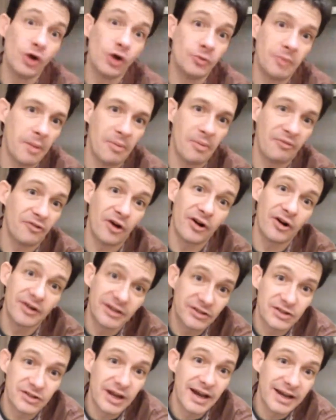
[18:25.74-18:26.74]
He told me before he
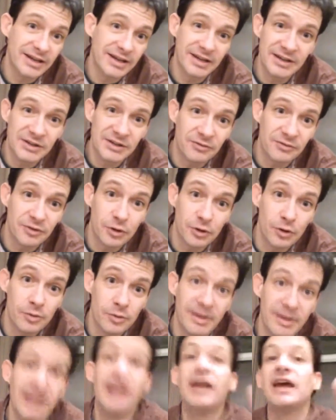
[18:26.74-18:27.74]
started doing me.
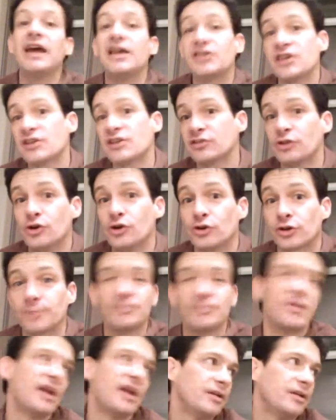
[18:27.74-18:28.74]
He says, look,
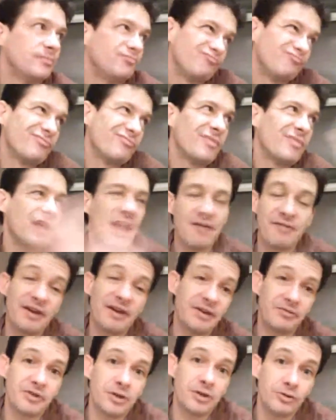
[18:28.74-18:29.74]
I've had a few
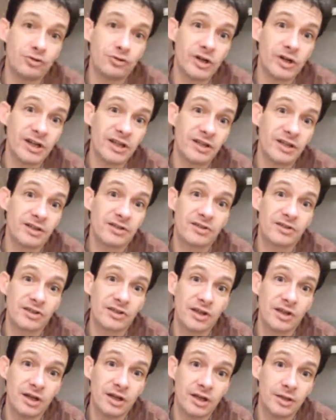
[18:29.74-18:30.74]
drinks, and
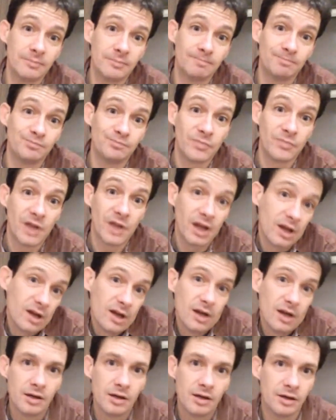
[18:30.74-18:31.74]

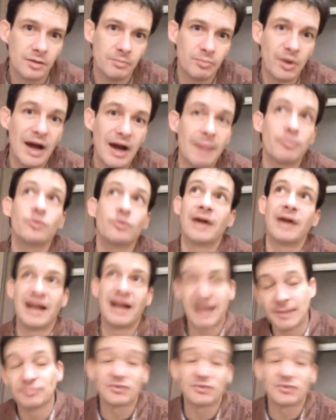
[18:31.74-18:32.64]
I'm tired.